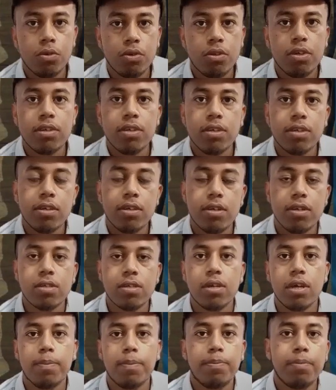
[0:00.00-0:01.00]
So this is
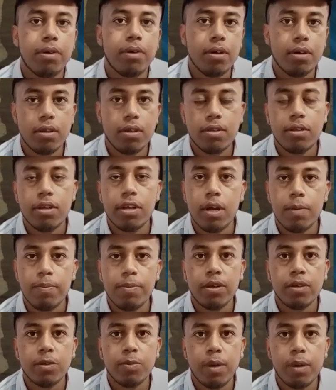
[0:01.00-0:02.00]
step uh, 3 of
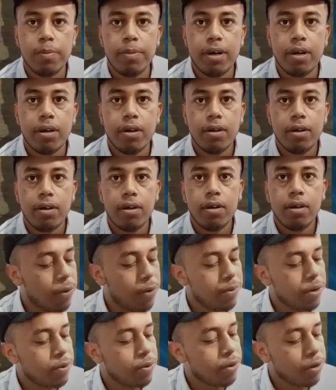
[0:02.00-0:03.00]
the experiment. Now
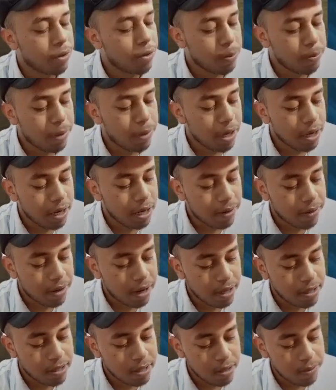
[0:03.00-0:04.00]
we are going to plug in our
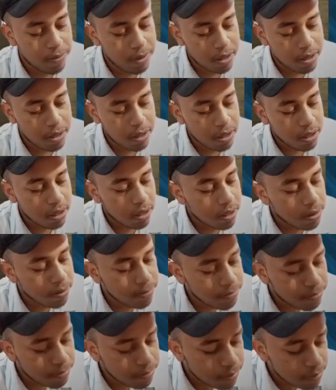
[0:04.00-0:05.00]
IC with uh,
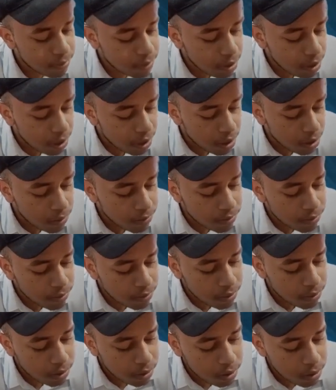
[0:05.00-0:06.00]

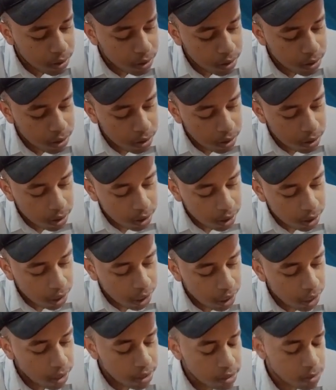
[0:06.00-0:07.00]
enough
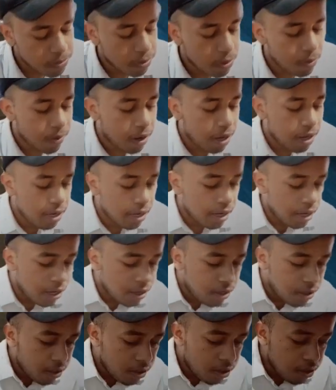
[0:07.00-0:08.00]
clearance for wiring
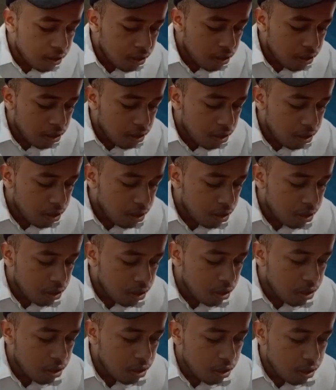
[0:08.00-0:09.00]
and
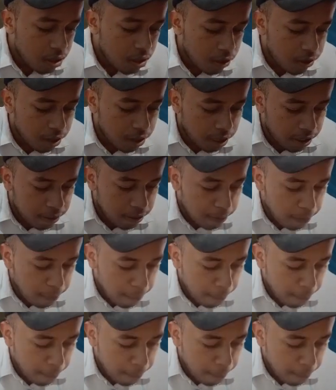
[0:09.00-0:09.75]
routing.